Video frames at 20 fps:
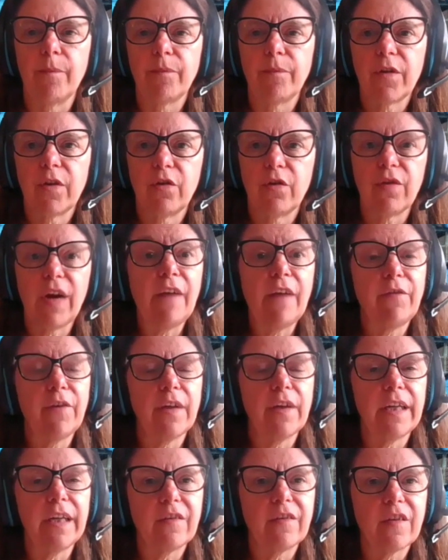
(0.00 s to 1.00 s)
travel,
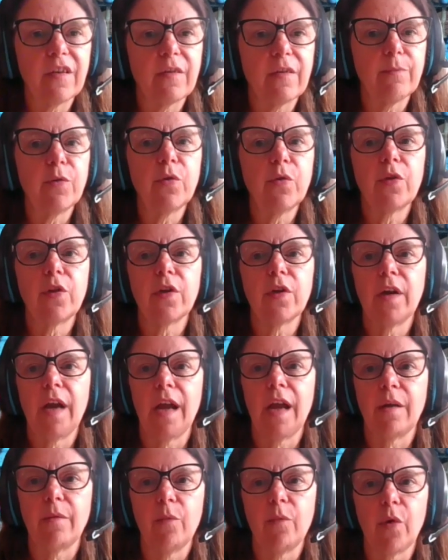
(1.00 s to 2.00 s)
and it's smoother
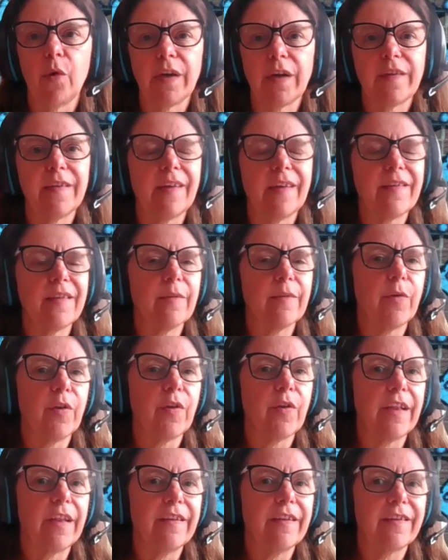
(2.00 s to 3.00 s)
and more
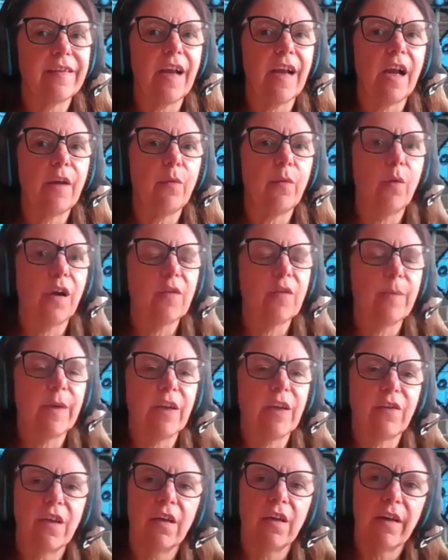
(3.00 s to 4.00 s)
accessible than the sidewalks
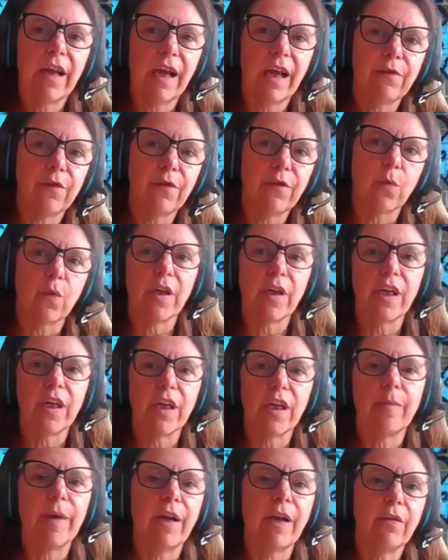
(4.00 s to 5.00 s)
because you don't have to
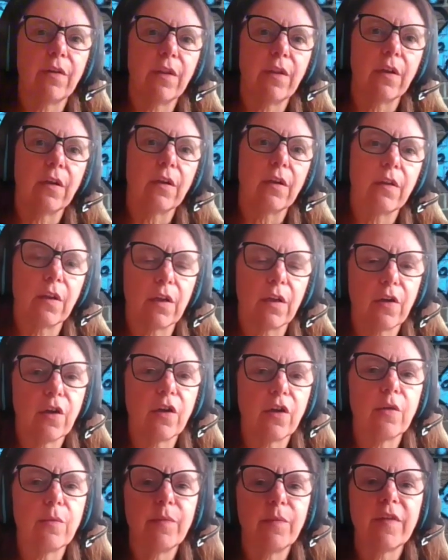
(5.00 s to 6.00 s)
worry about the
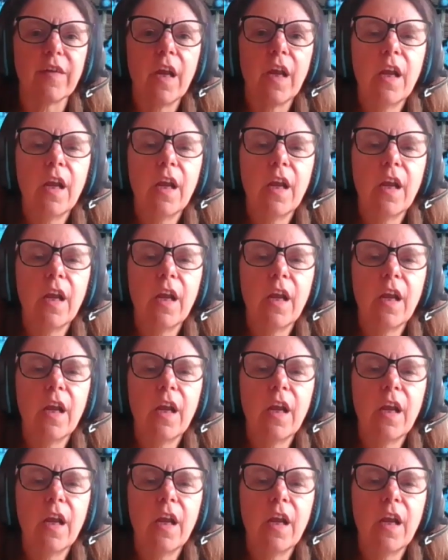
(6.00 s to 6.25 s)
curbs.